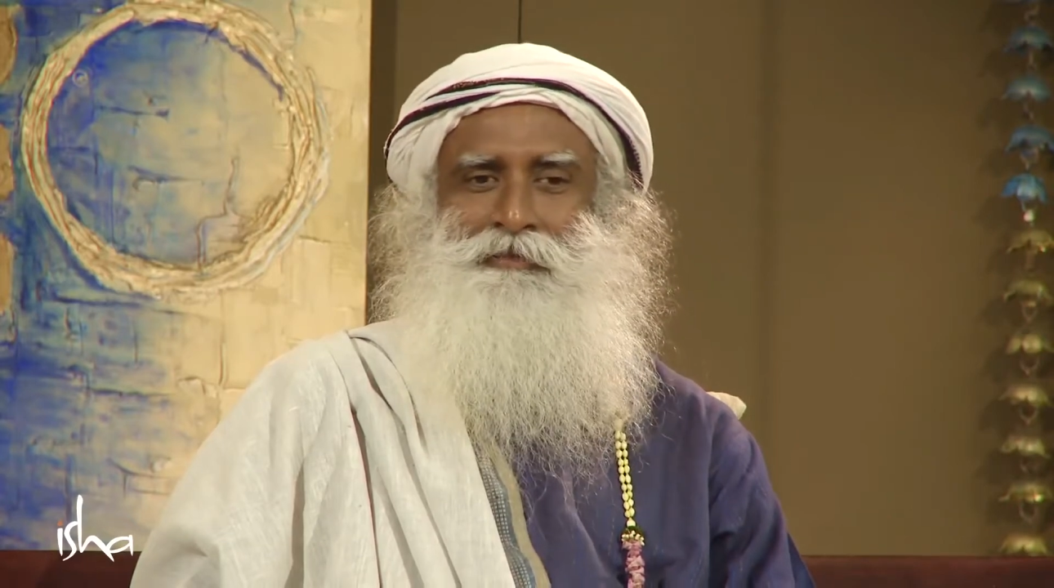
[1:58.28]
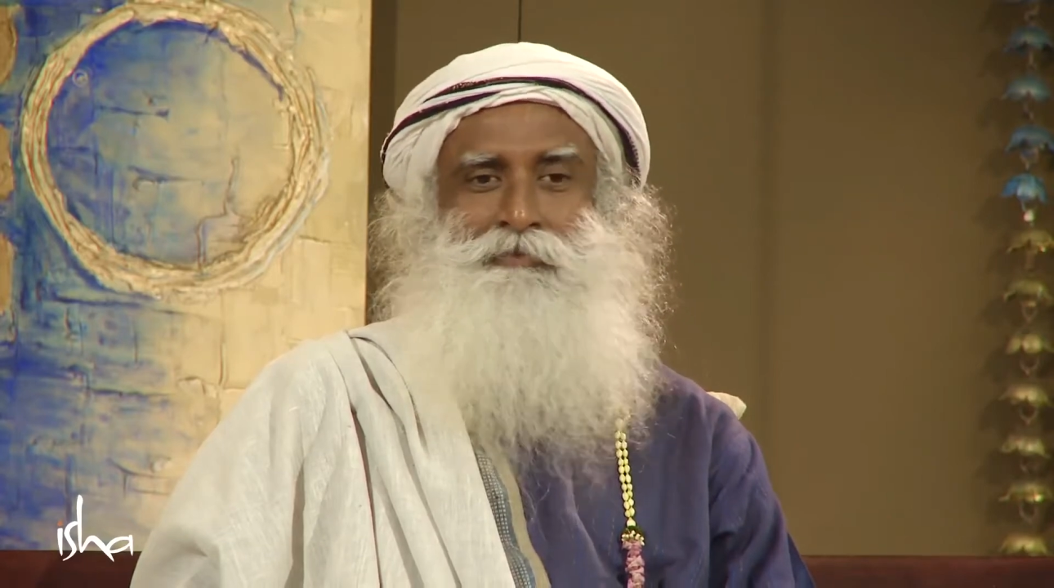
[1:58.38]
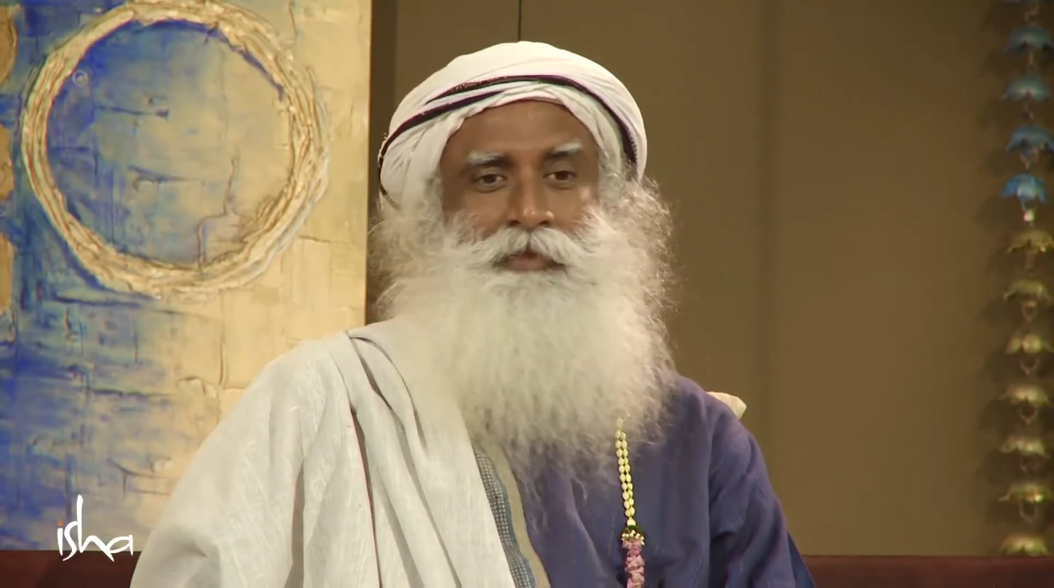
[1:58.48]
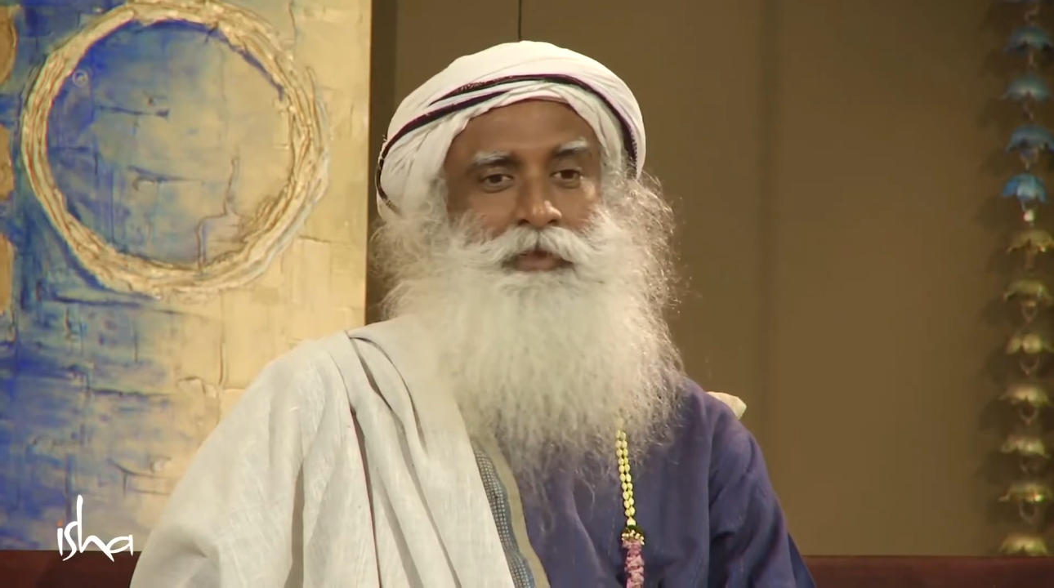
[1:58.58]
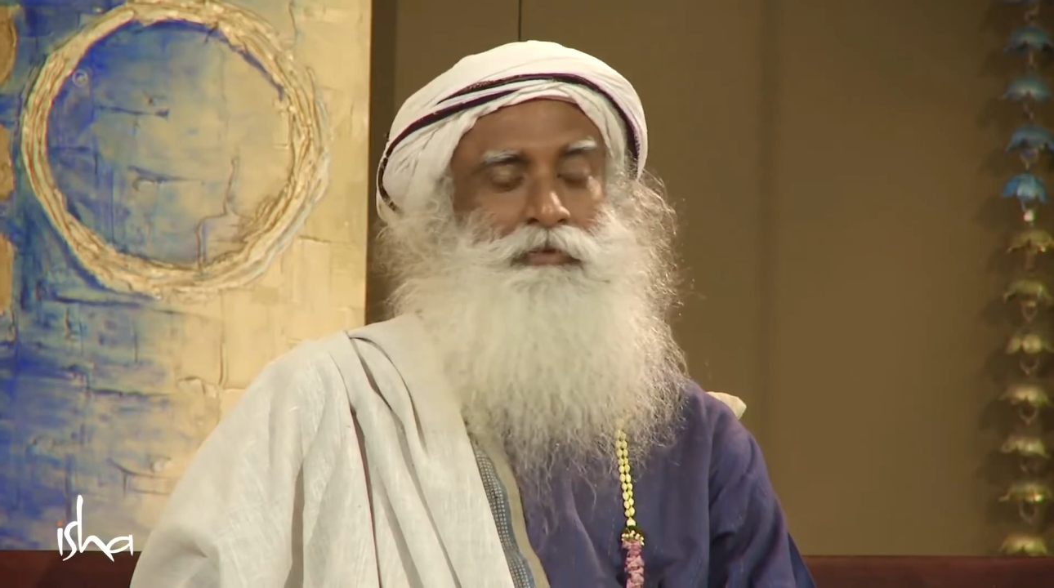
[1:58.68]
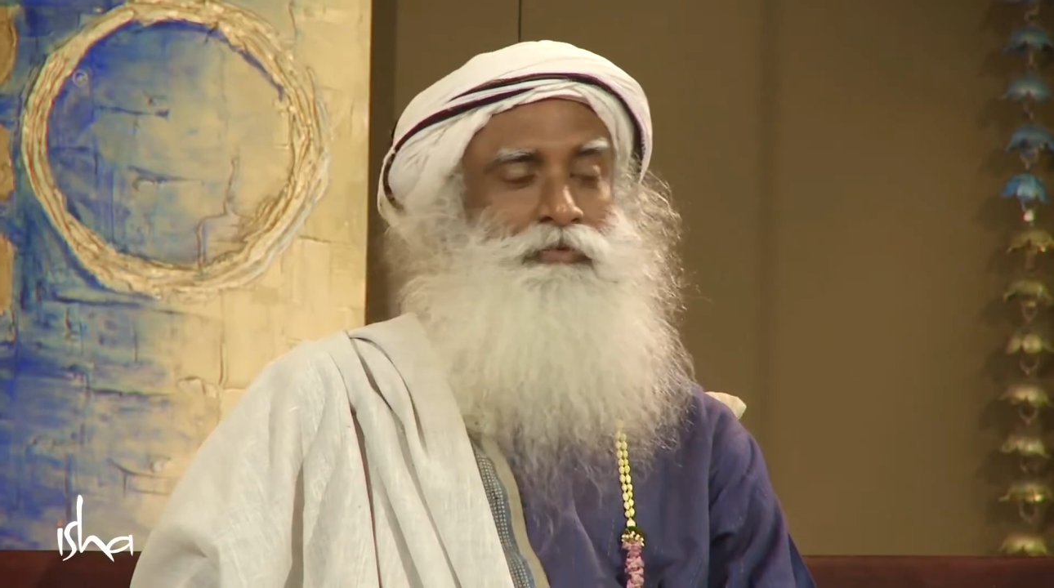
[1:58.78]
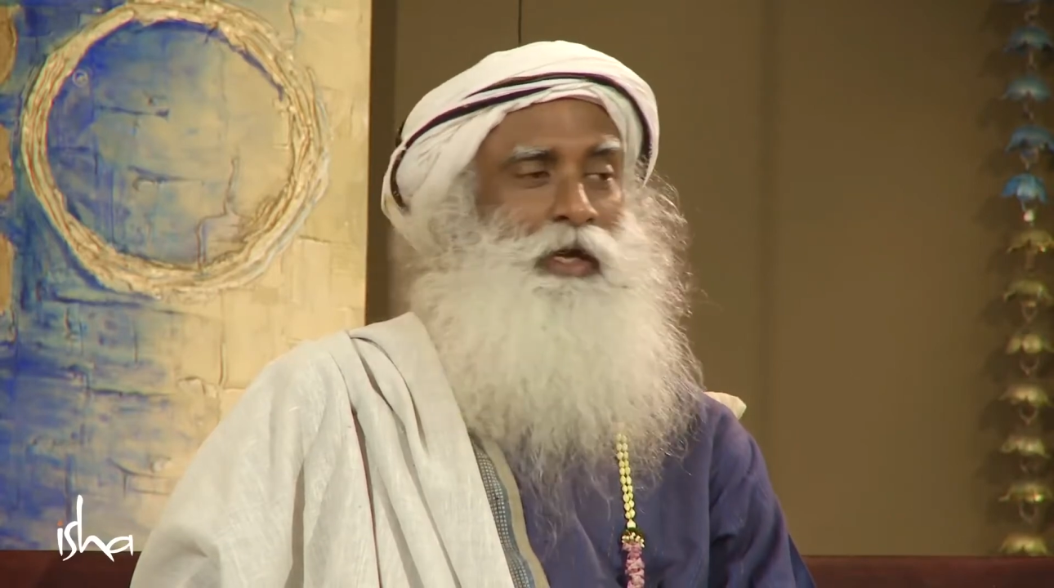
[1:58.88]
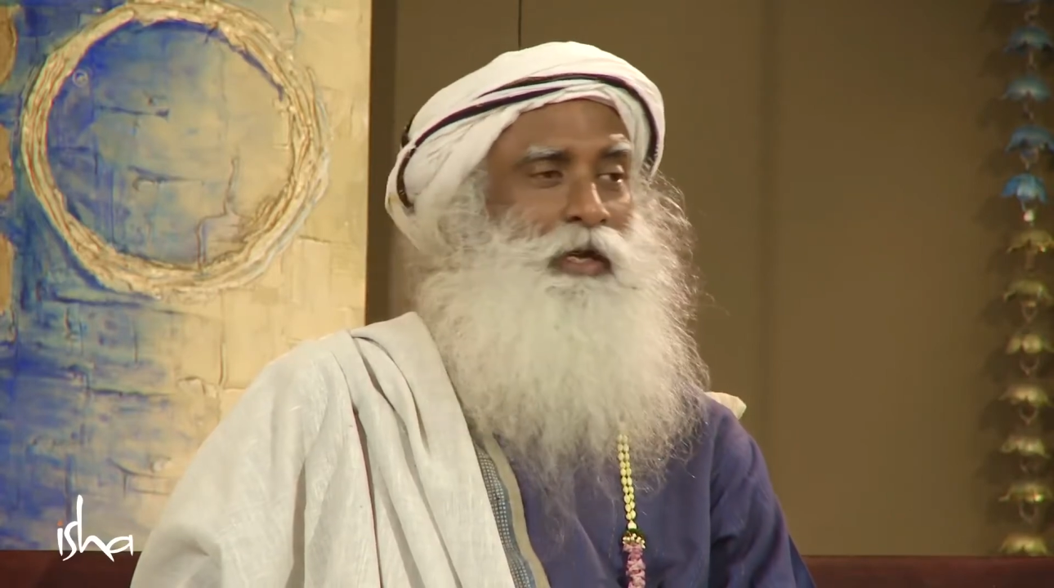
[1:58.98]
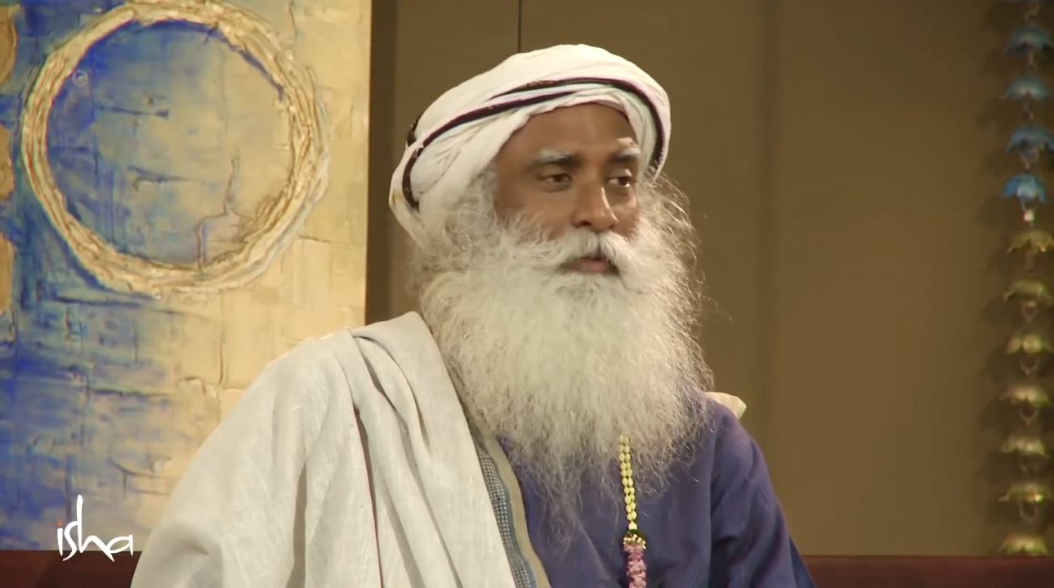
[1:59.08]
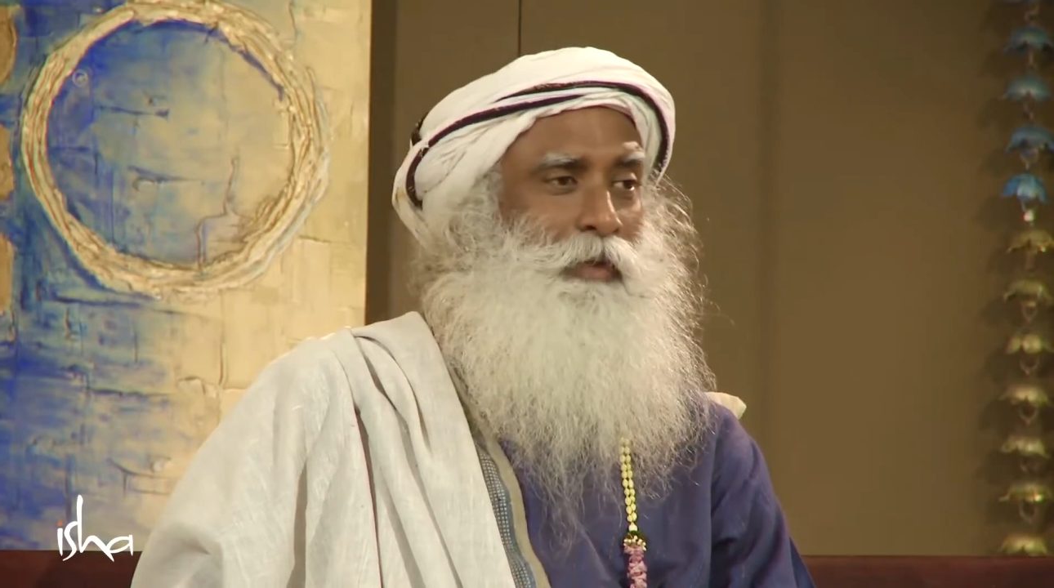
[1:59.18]
When you
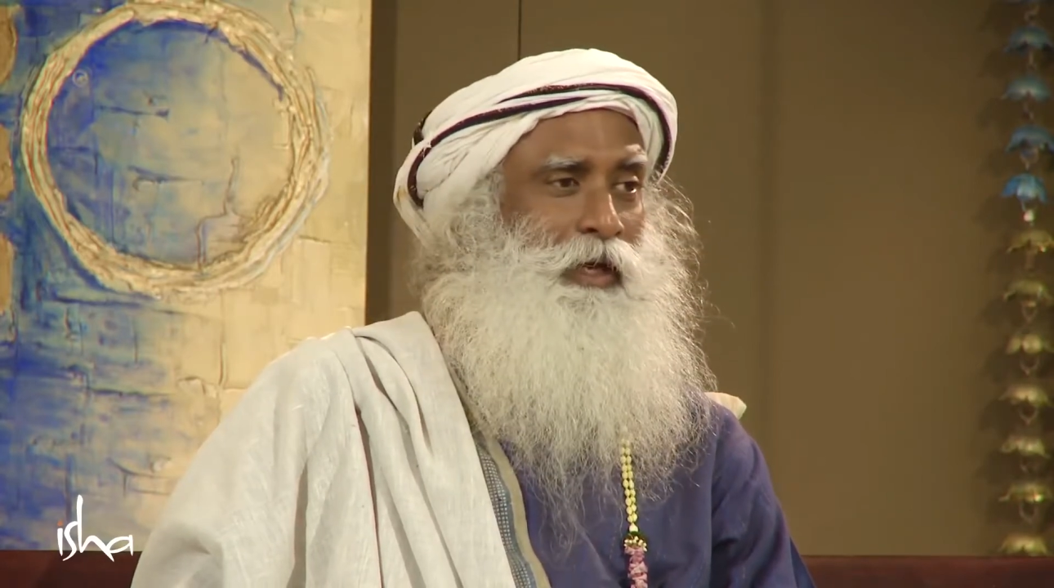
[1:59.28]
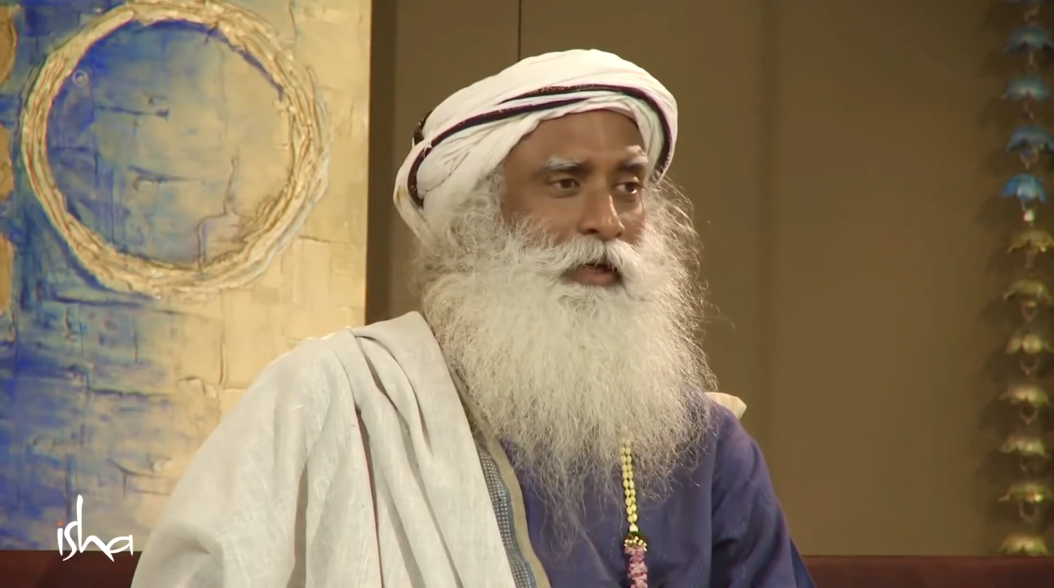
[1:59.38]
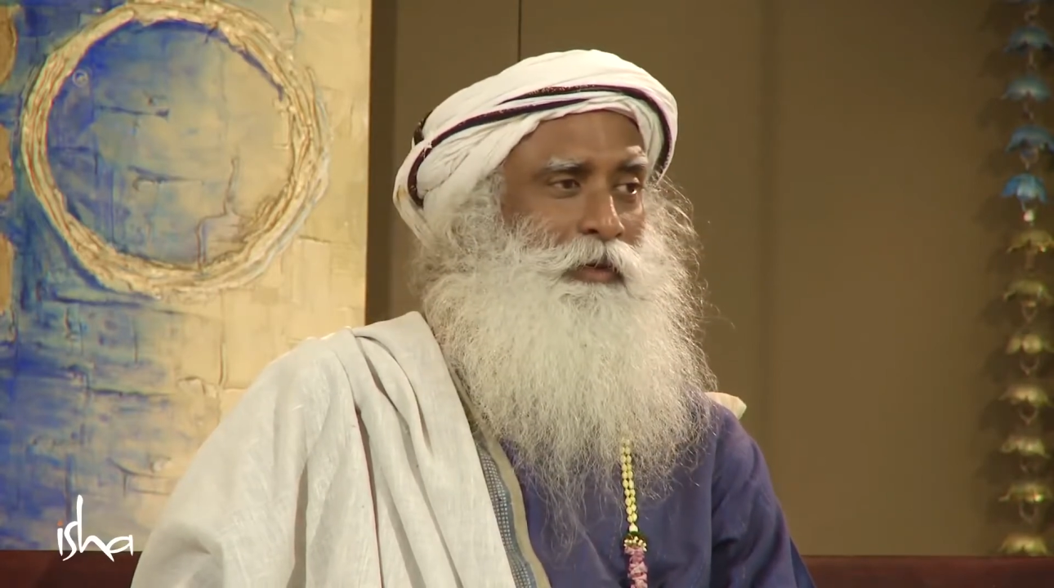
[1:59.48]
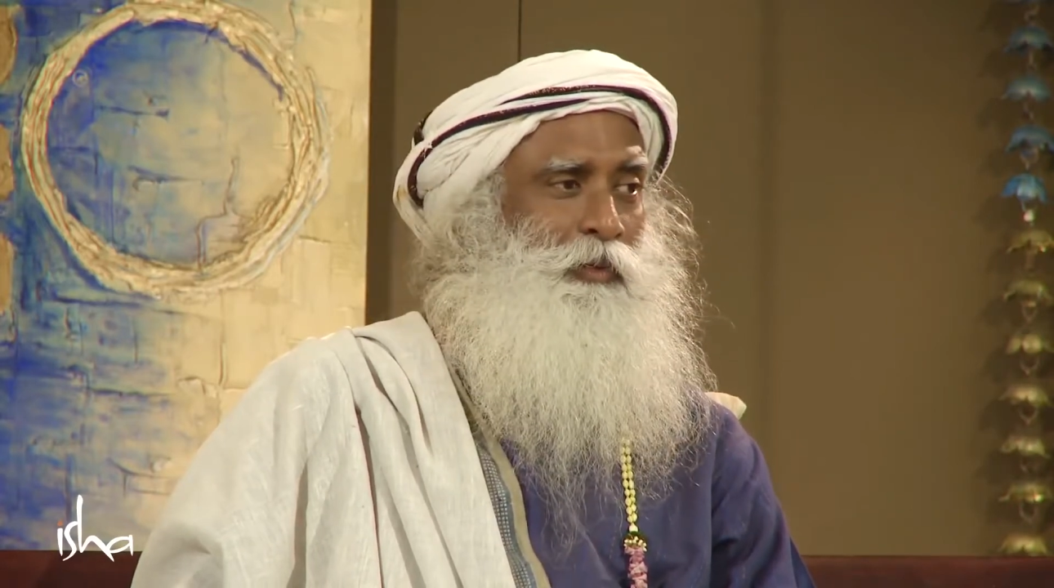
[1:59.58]
find a man,